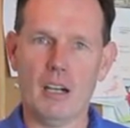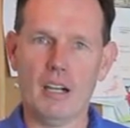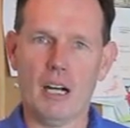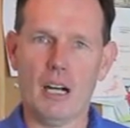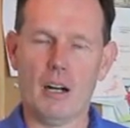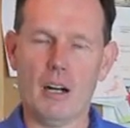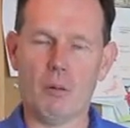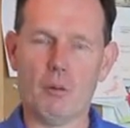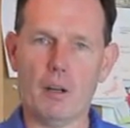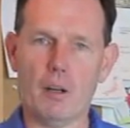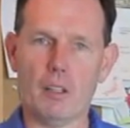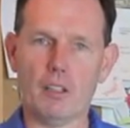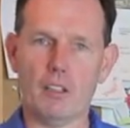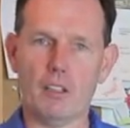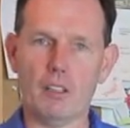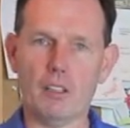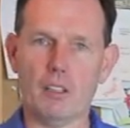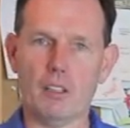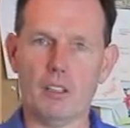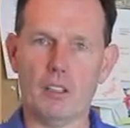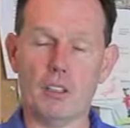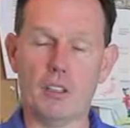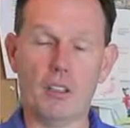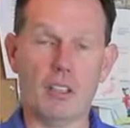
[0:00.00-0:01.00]
Whether
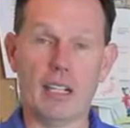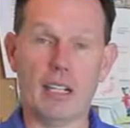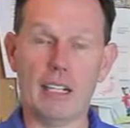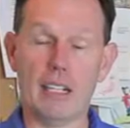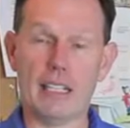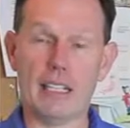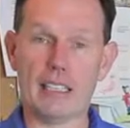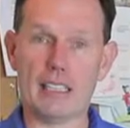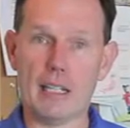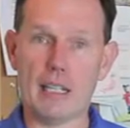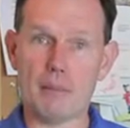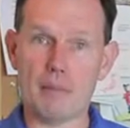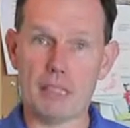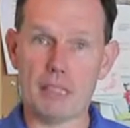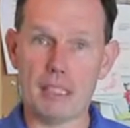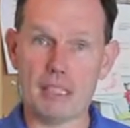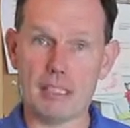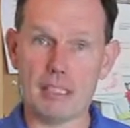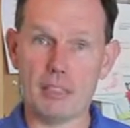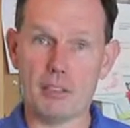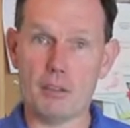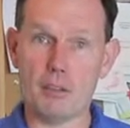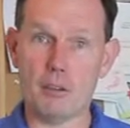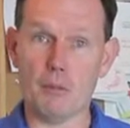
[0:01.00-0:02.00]
you're
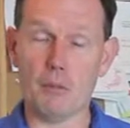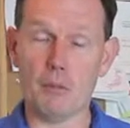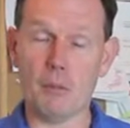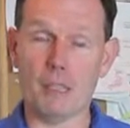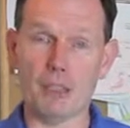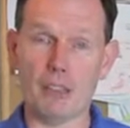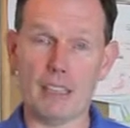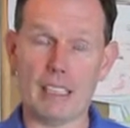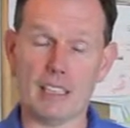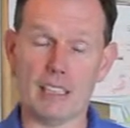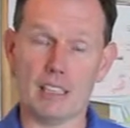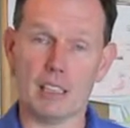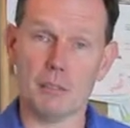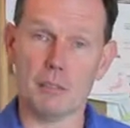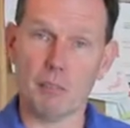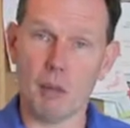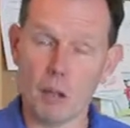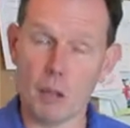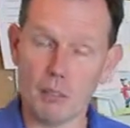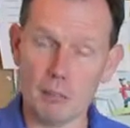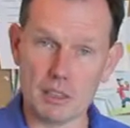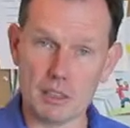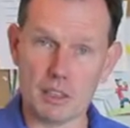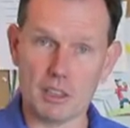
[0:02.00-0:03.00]
attempting to build a
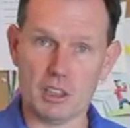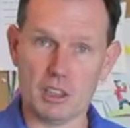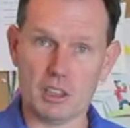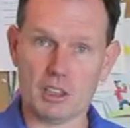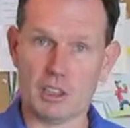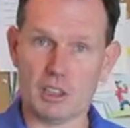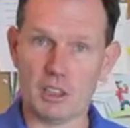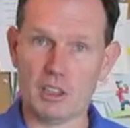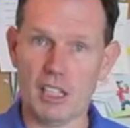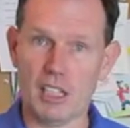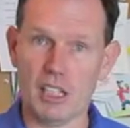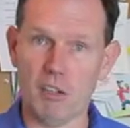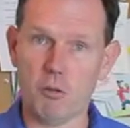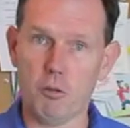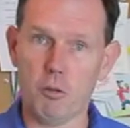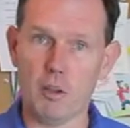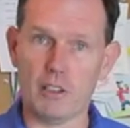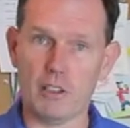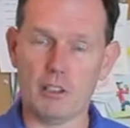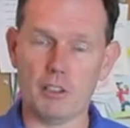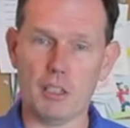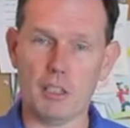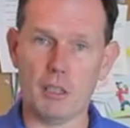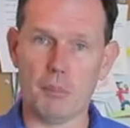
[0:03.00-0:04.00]
small business yourself,
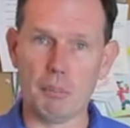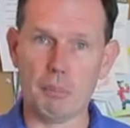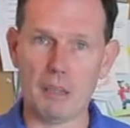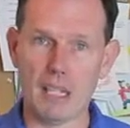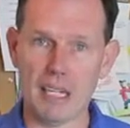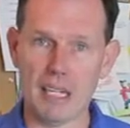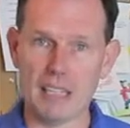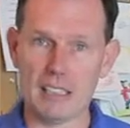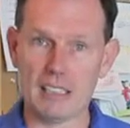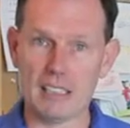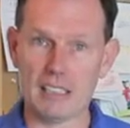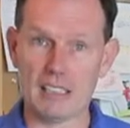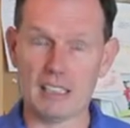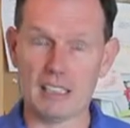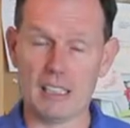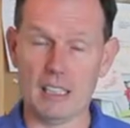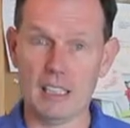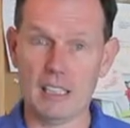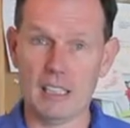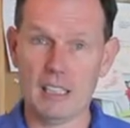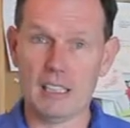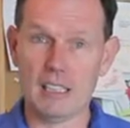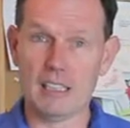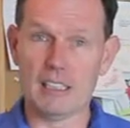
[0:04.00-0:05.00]
whether you're applying
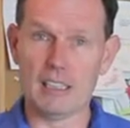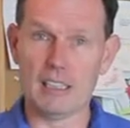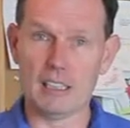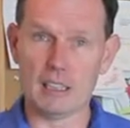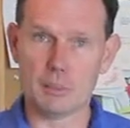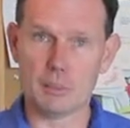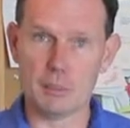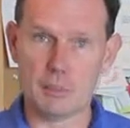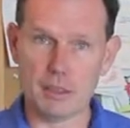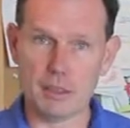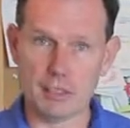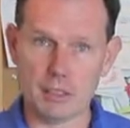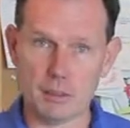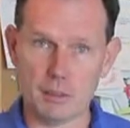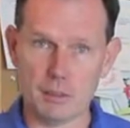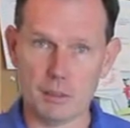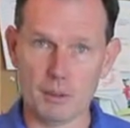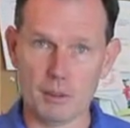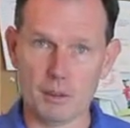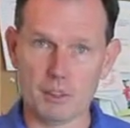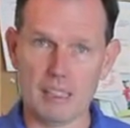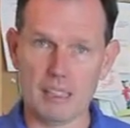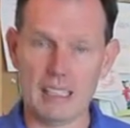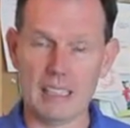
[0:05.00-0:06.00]
these
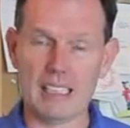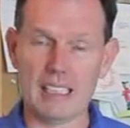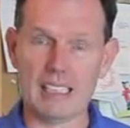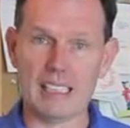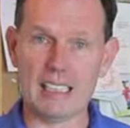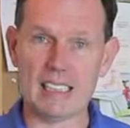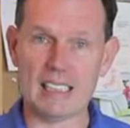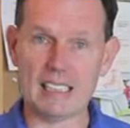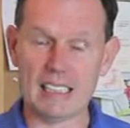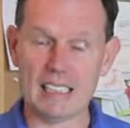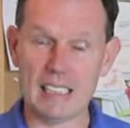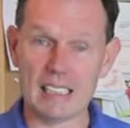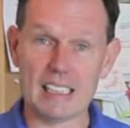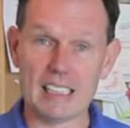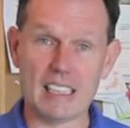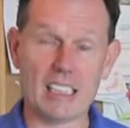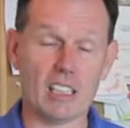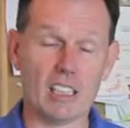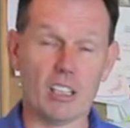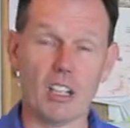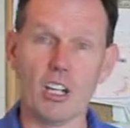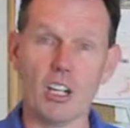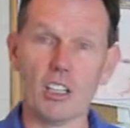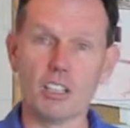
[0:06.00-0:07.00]
principles in an
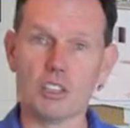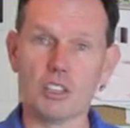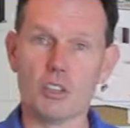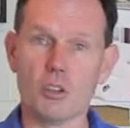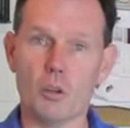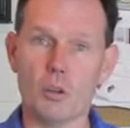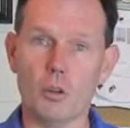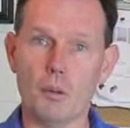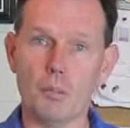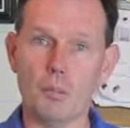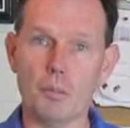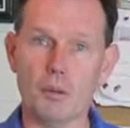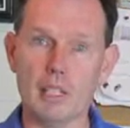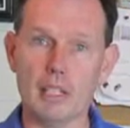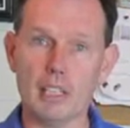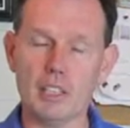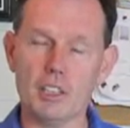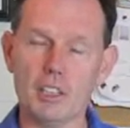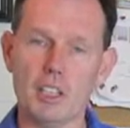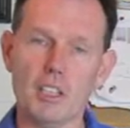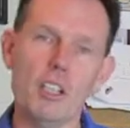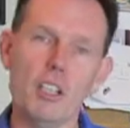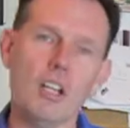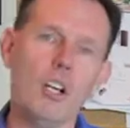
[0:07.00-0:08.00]
existing large
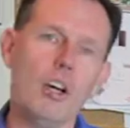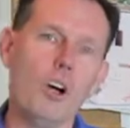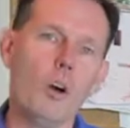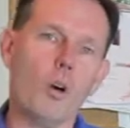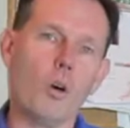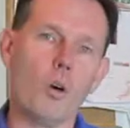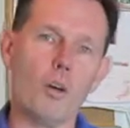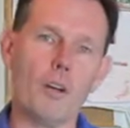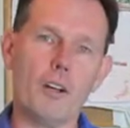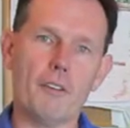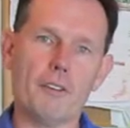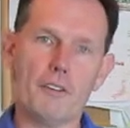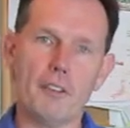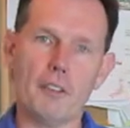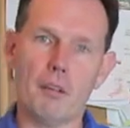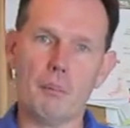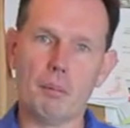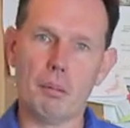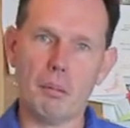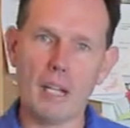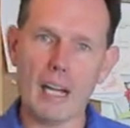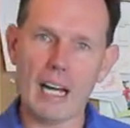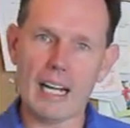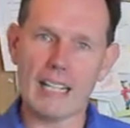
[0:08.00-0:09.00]
corporation, or if you're
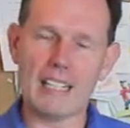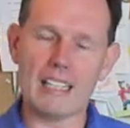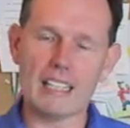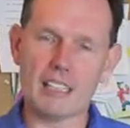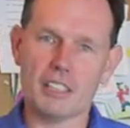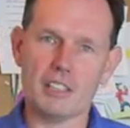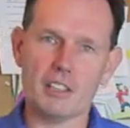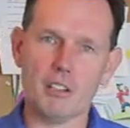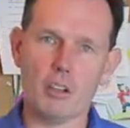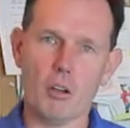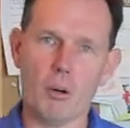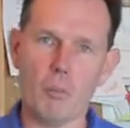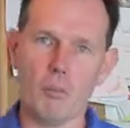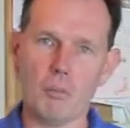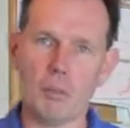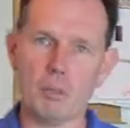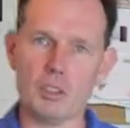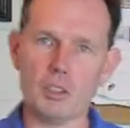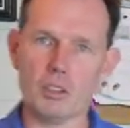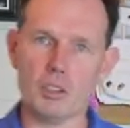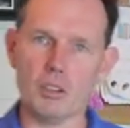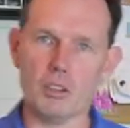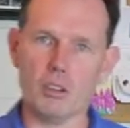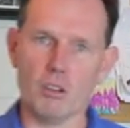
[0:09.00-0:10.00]
applying it to your own
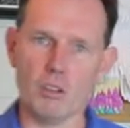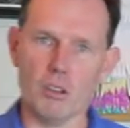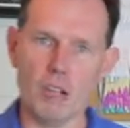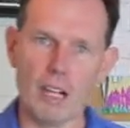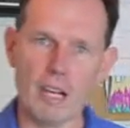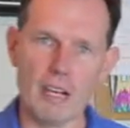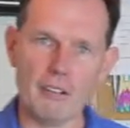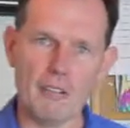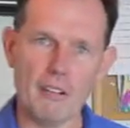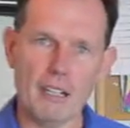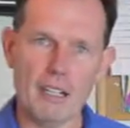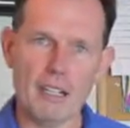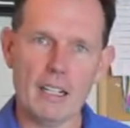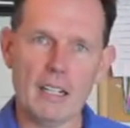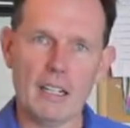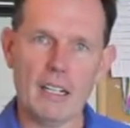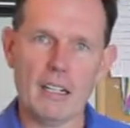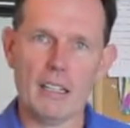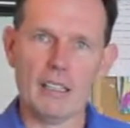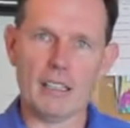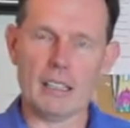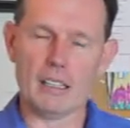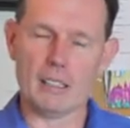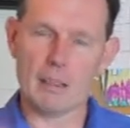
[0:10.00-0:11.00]
personal life,
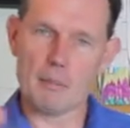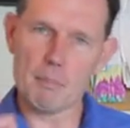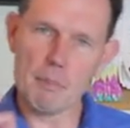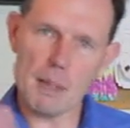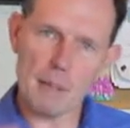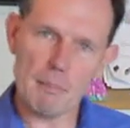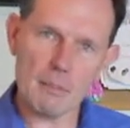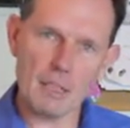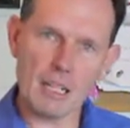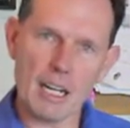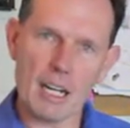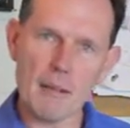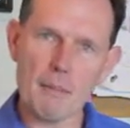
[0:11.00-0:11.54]
the commitment